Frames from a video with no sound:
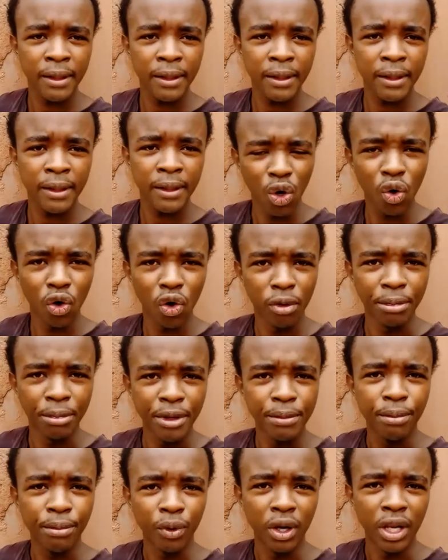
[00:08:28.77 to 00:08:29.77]
local
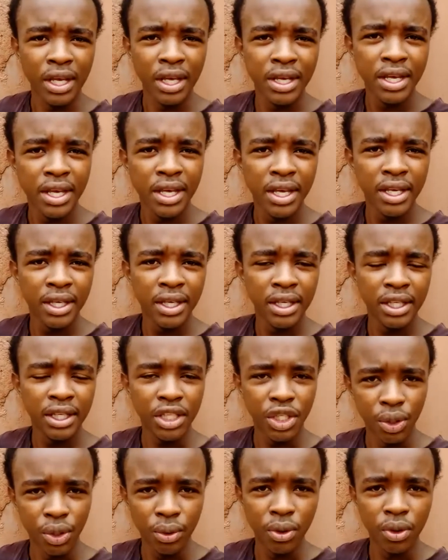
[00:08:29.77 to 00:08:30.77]
people,
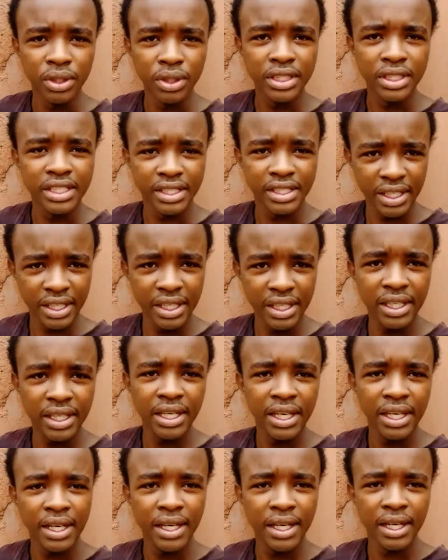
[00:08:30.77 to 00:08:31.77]
you could see
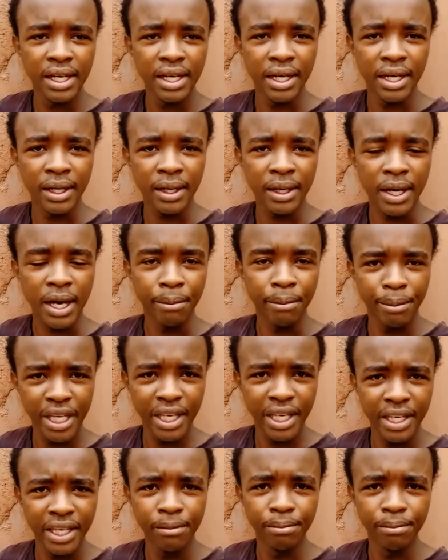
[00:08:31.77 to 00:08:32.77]
a
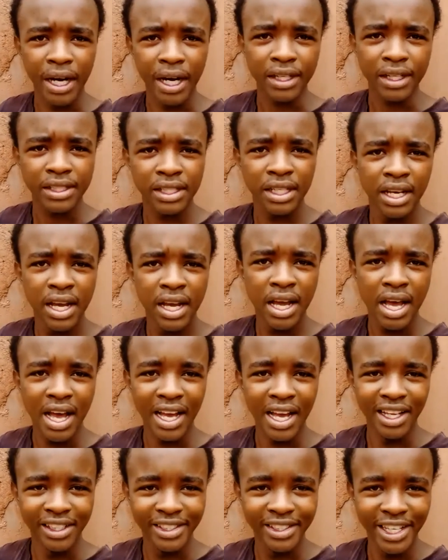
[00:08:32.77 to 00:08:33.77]
big impact.
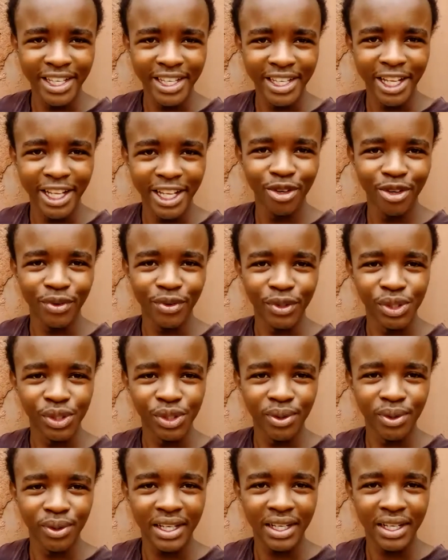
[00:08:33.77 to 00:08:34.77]
I'll tell you for
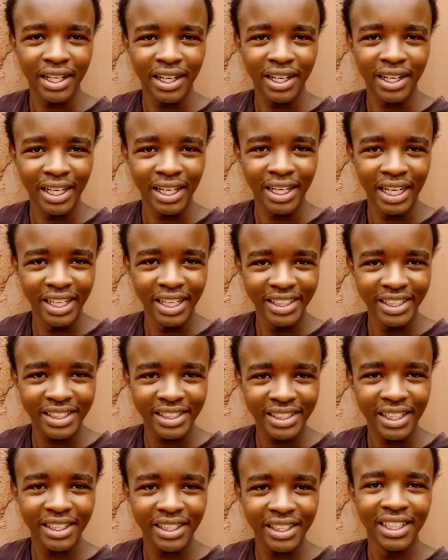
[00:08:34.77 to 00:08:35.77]
sure,
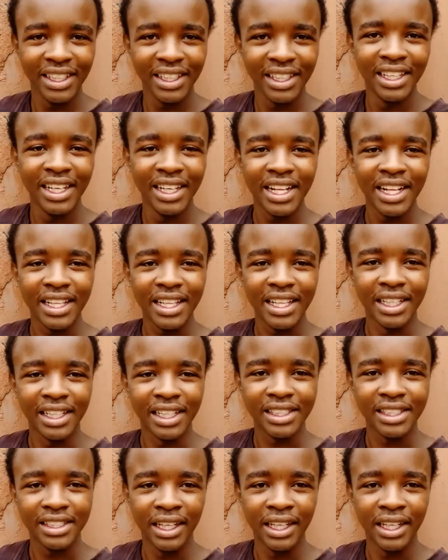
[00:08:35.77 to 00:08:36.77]
Lisa,
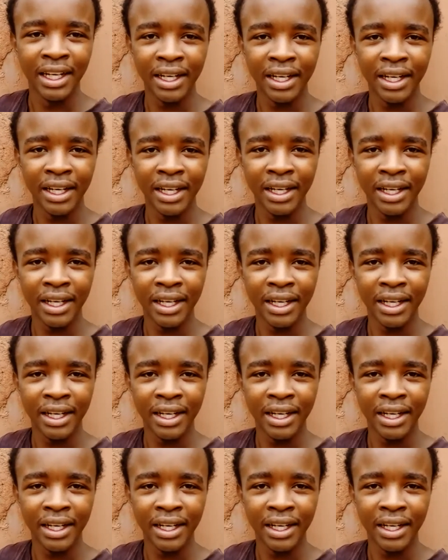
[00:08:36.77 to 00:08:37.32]
that